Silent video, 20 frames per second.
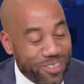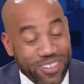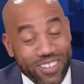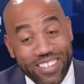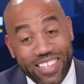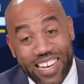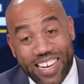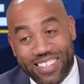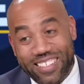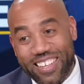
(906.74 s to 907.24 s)

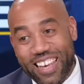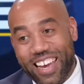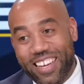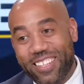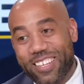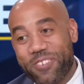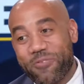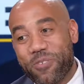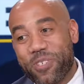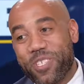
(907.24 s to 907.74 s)
Yes, I
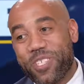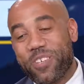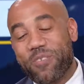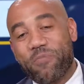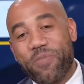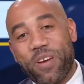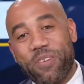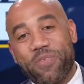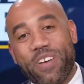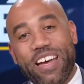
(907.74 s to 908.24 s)
did receive
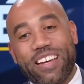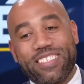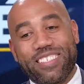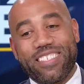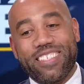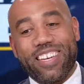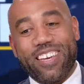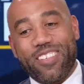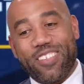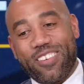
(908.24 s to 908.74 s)
my
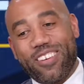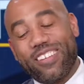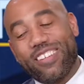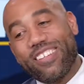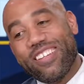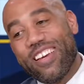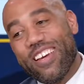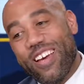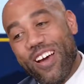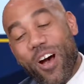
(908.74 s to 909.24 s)
vaccination,
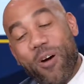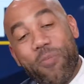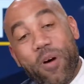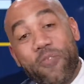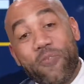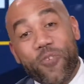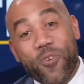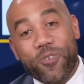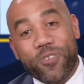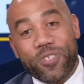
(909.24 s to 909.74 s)
my
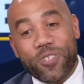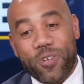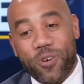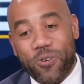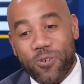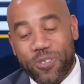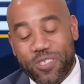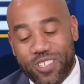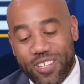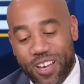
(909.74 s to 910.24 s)
first
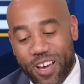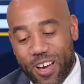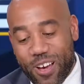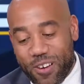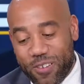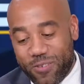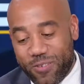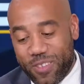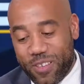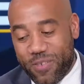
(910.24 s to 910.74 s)
dose
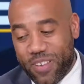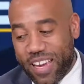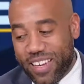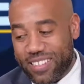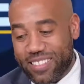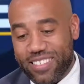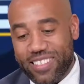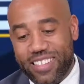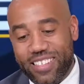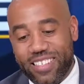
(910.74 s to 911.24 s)
of the
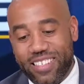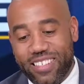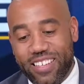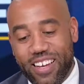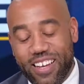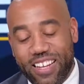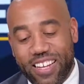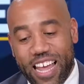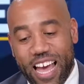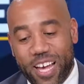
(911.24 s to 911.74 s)
vaccine
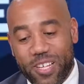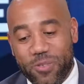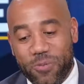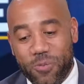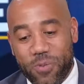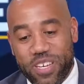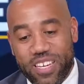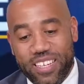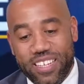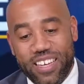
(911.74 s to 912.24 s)
last
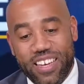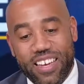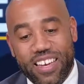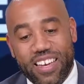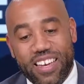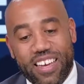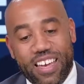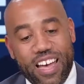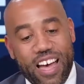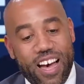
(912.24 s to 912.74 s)
week.
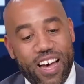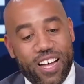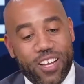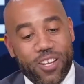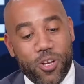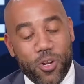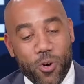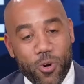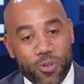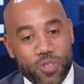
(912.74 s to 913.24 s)

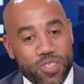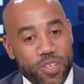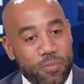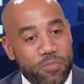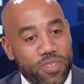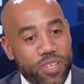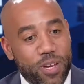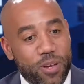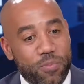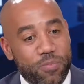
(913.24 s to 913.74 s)
No
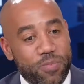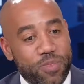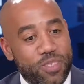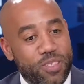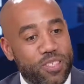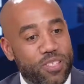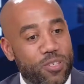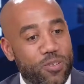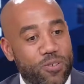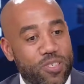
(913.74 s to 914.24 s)
symptoms,
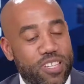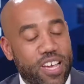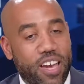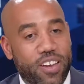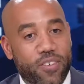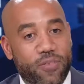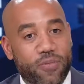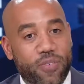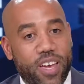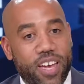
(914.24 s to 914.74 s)
no side
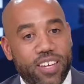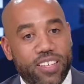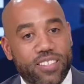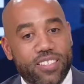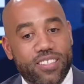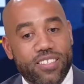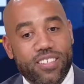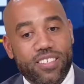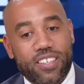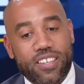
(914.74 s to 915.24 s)

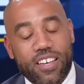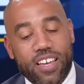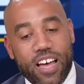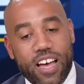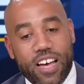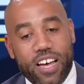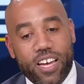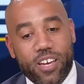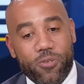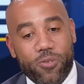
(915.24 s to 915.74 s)
effects.
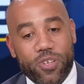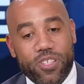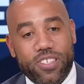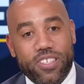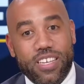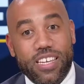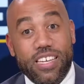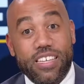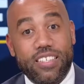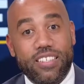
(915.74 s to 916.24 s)
It was
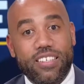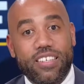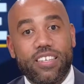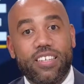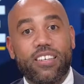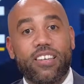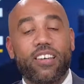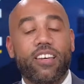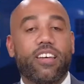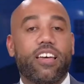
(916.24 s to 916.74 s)

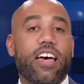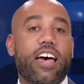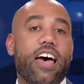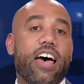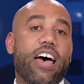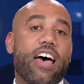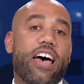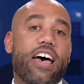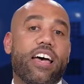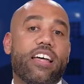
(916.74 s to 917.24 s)
easy
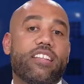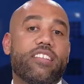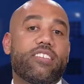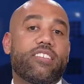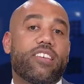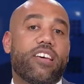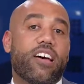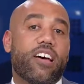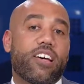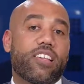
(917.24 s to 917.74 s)
and
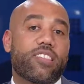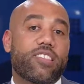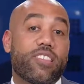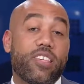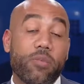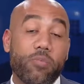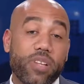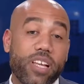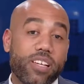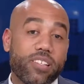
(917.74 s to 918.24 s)

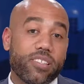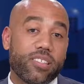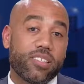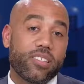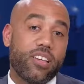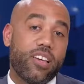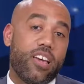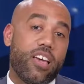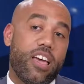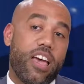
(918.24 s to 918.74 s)
seamless.
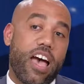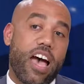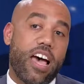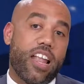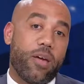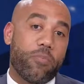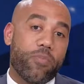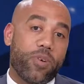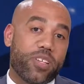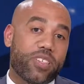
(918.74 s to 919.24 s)
And I
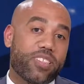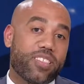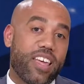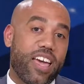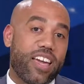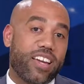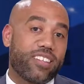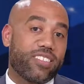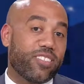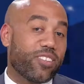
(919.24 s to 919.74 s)
must
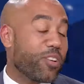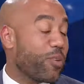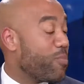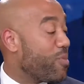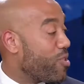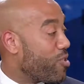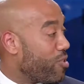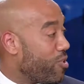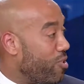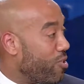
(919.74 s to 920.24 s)
thank the
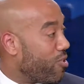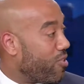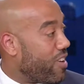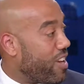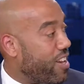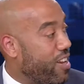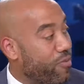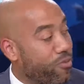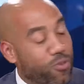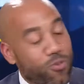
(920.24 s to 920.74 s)
Commissioner and
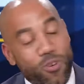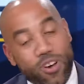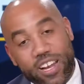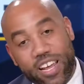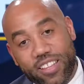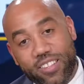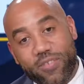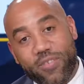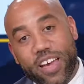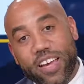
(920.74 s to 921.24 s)
everyone
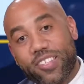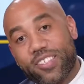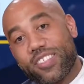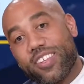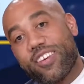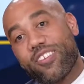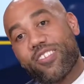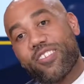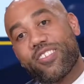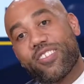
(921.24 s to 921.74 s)
at the
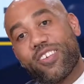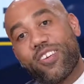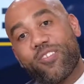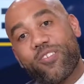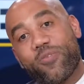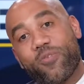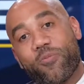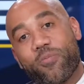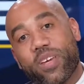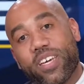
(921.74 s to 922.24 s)
vaccination center
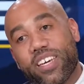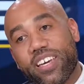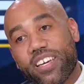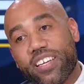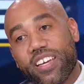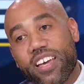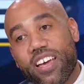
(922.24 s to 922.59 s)
for making